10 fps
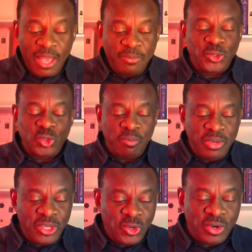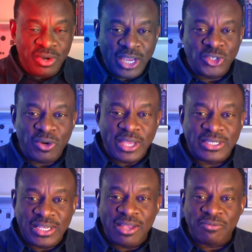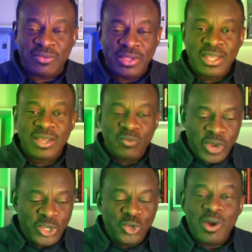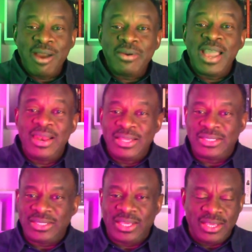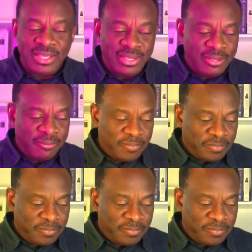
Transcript: It helps you to be your natural self when you are realistic.